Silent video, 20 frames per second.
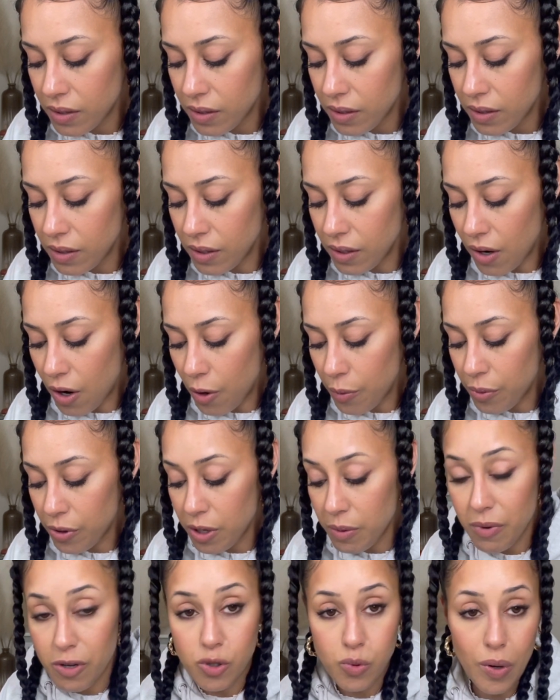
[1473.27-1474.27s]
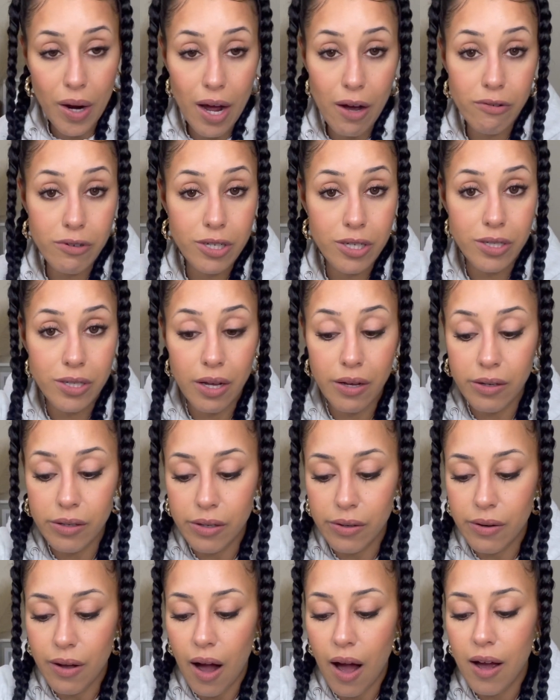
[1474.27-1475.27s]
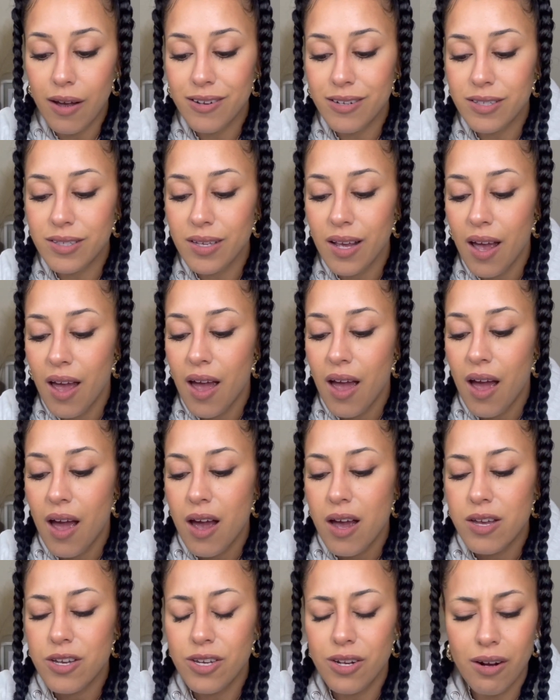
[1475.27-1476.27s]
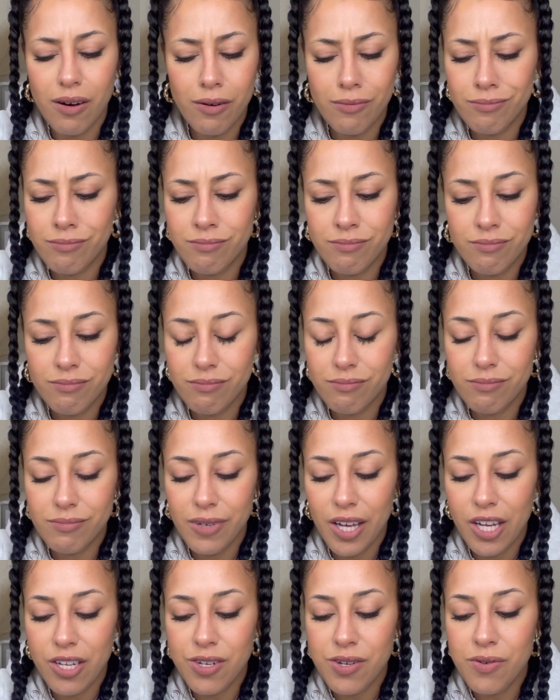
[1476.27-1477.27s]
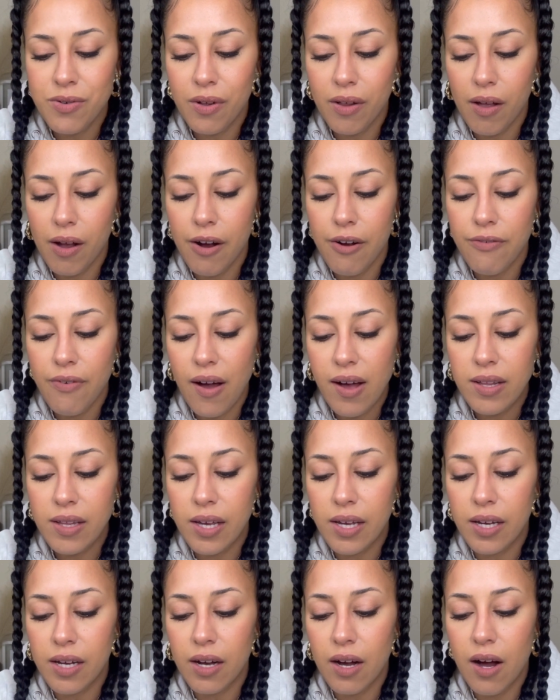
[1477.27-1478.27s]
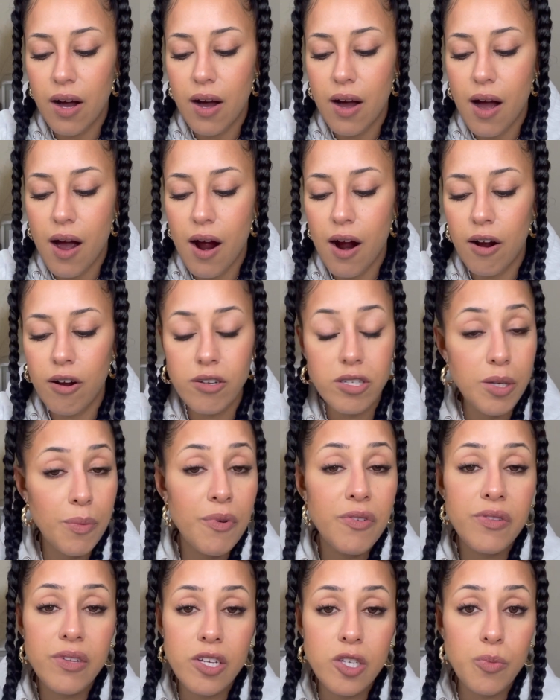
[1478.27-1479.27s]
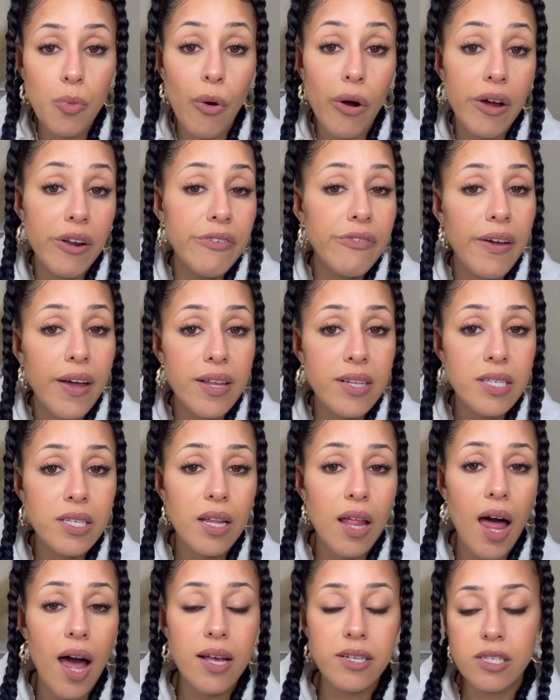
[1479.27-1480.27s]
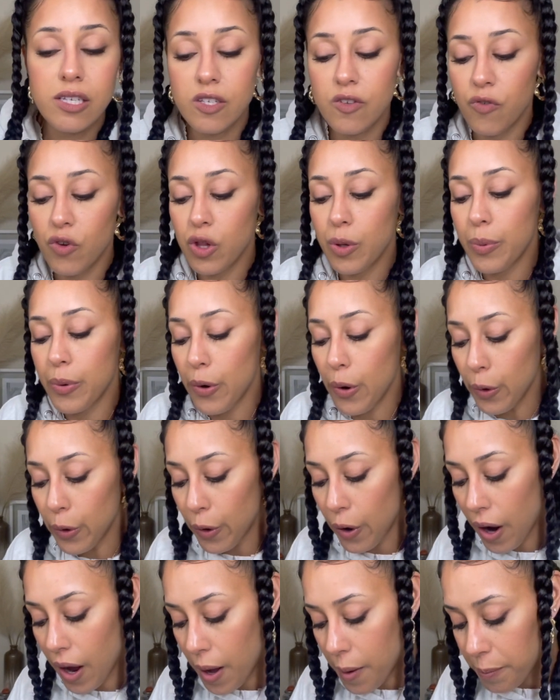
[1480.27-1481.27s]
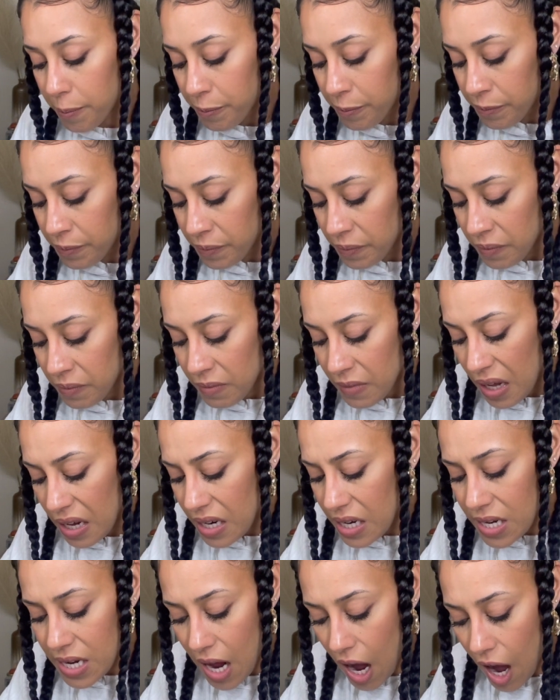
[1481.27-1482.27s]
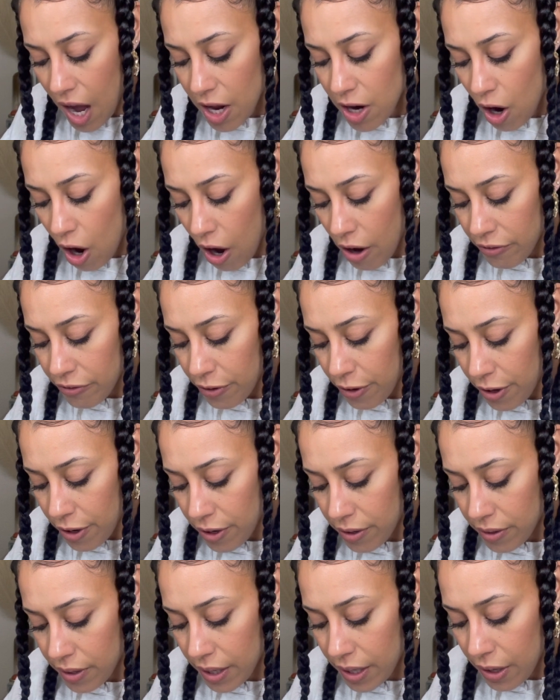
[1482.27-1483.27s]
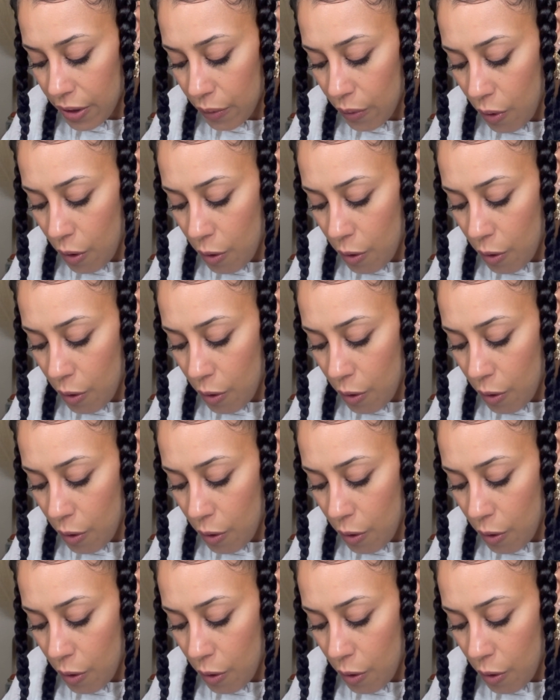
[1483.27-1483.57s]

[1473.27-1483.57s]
you know, pretty much what I was just telling you guys. You know, can you clarify, like, are some of these more advanced classes for the program not offered in a